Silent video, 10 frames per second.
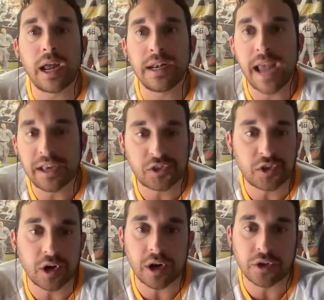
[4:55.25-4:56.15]

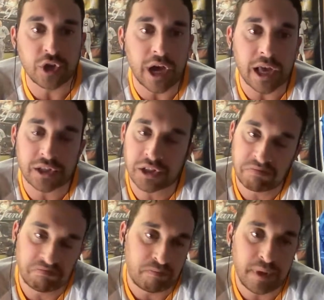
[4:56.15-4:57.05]
Nestor, just
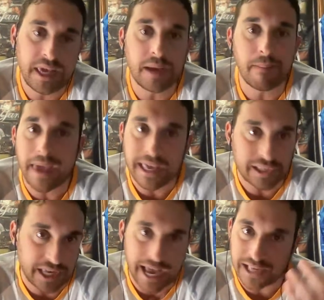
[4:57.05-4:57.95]
being
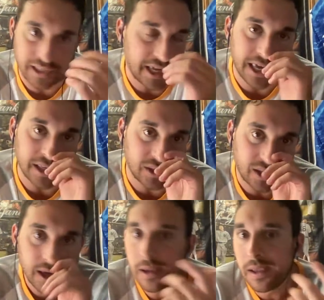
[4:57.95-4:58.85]
amazing as he
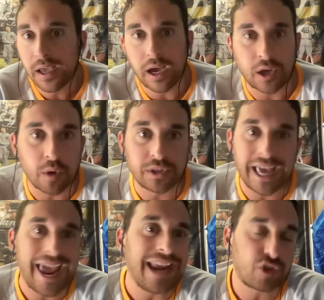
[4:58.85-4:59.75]
is, goes
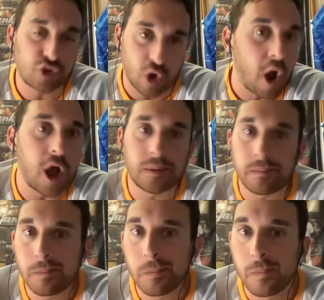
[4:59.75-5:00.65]
8
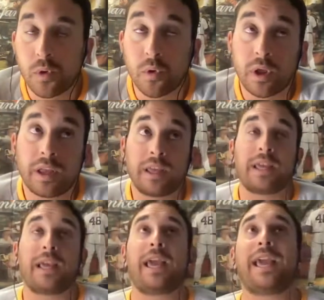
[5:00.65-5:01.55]
strong.
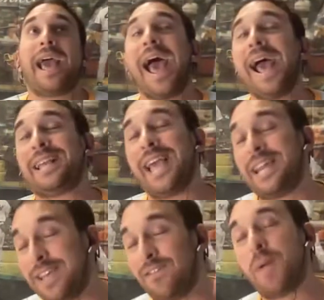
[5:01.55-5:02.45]
Had
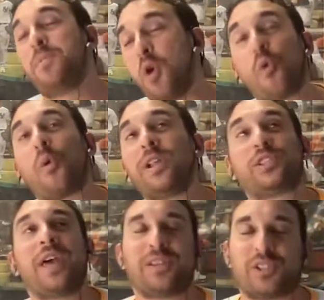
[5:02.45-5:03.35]
given up no
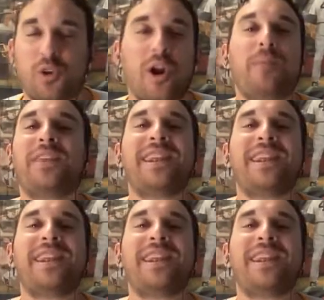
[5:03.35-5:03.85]
runs, and they started him in the